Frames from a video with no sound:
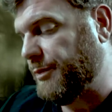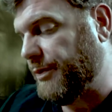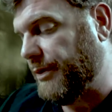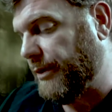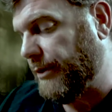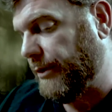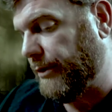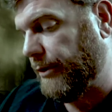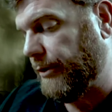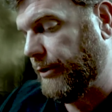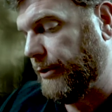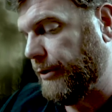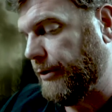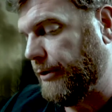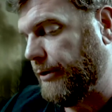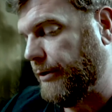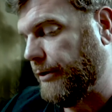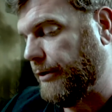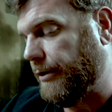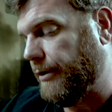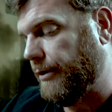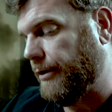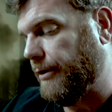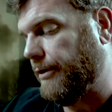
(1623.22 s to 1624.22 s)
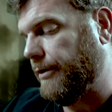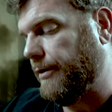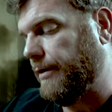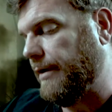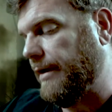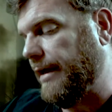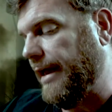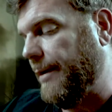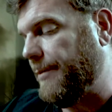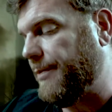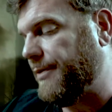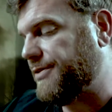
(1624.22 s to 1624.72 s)

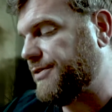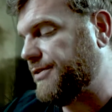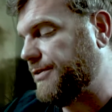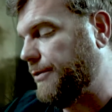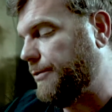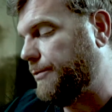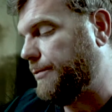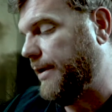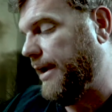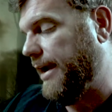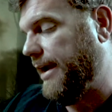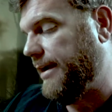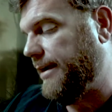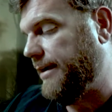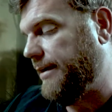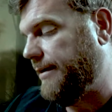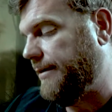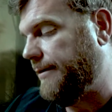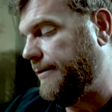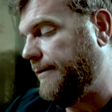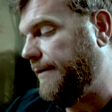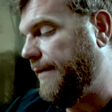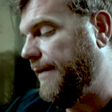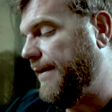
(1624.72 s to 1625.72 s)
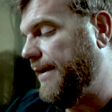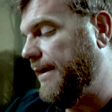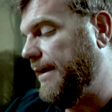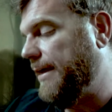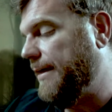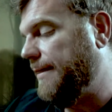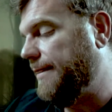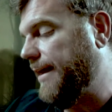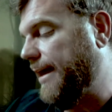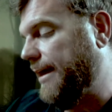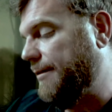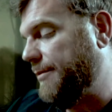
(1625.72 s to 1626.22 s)
per episode right now.
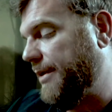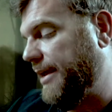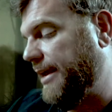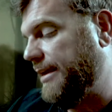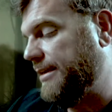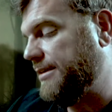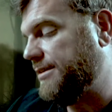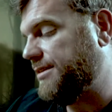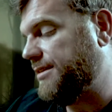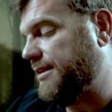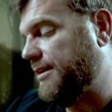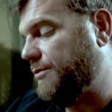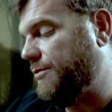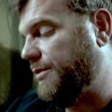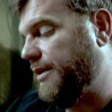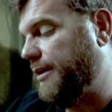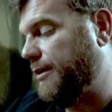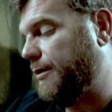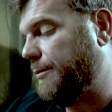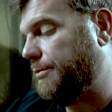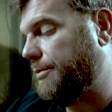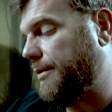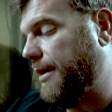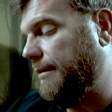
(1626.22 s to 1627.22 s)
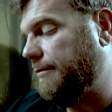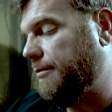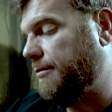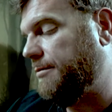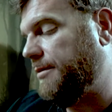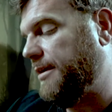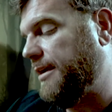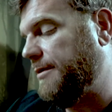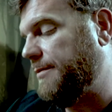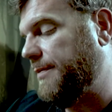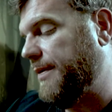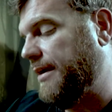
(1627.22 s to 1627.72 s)
That means that we are
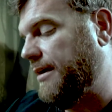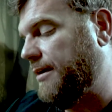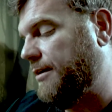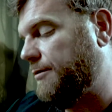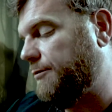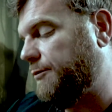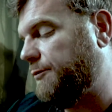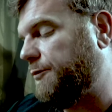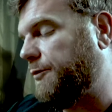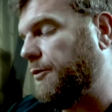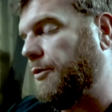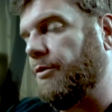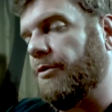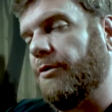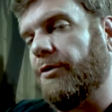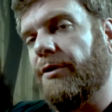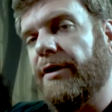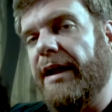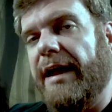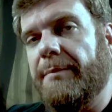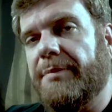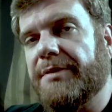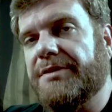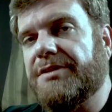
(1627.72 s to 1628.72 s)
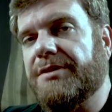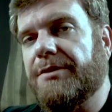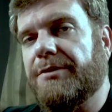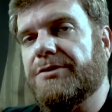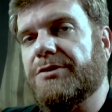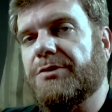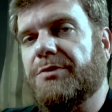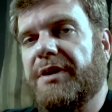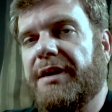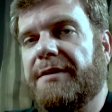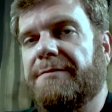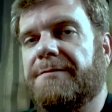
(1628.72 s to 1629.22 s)
probably about 4
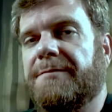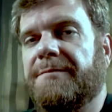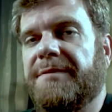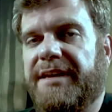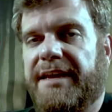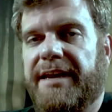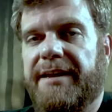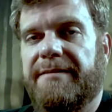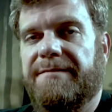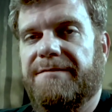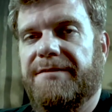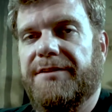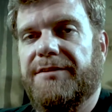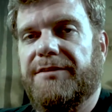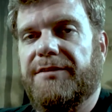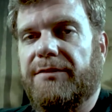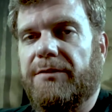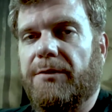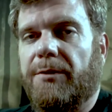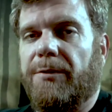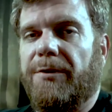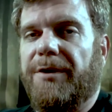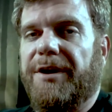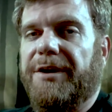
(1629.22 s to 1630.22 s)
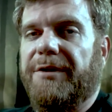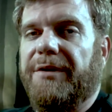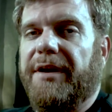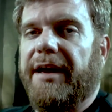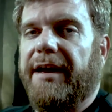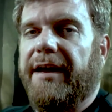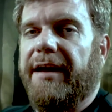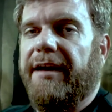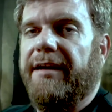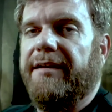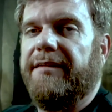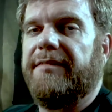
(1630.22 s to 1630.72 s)
episodes away from the end of this story, you
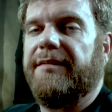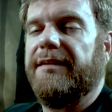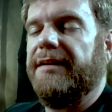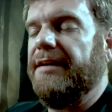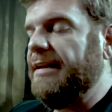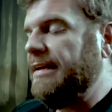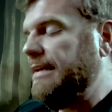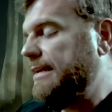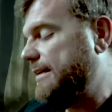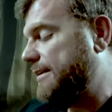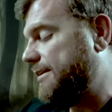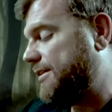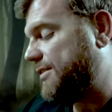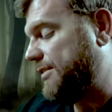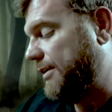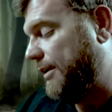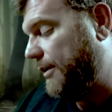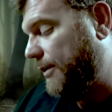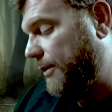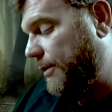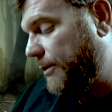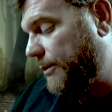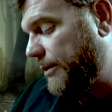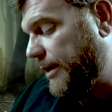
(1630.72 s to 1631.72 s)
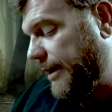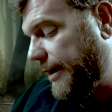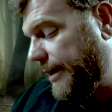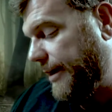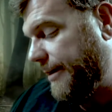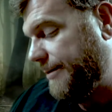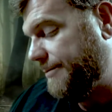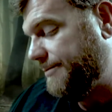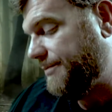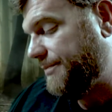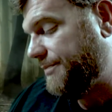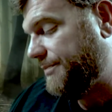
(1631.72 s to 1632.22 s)
guys. So
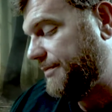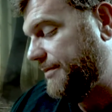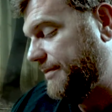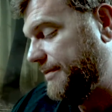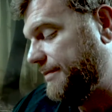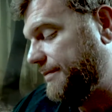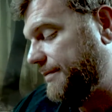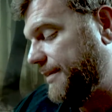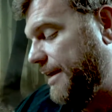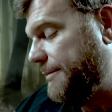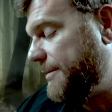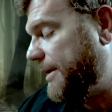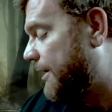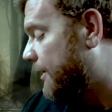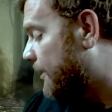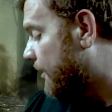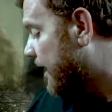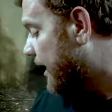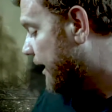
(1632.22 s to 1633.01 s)
let me know